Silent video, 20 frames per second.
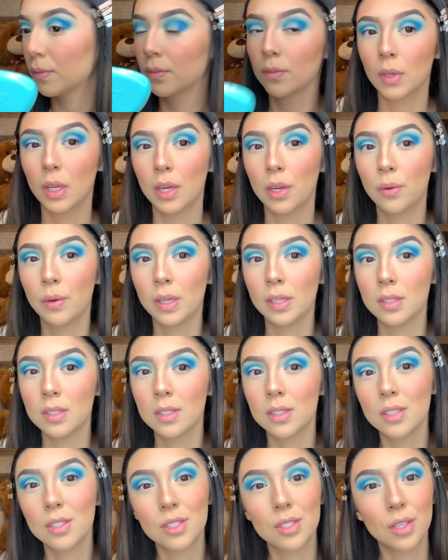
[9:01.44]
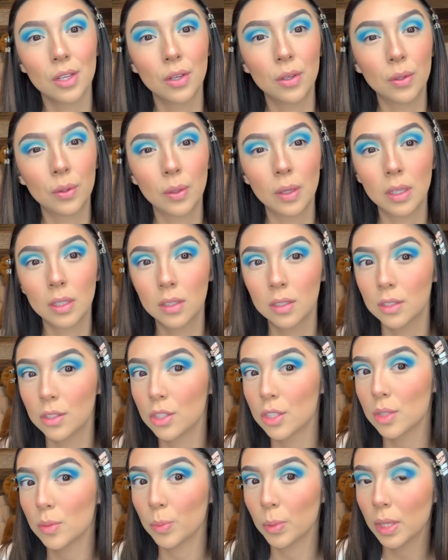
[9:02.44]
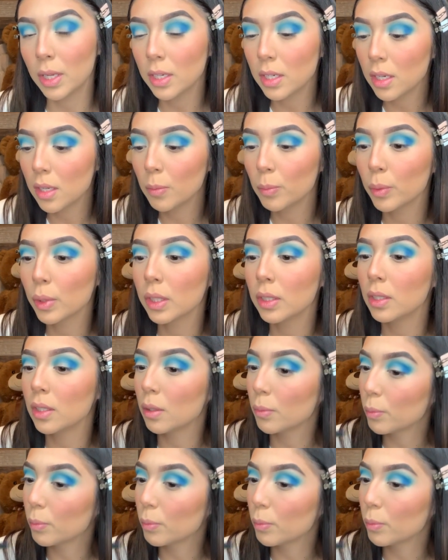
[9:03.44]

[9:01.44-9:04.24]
Anyways, so just blending, blending,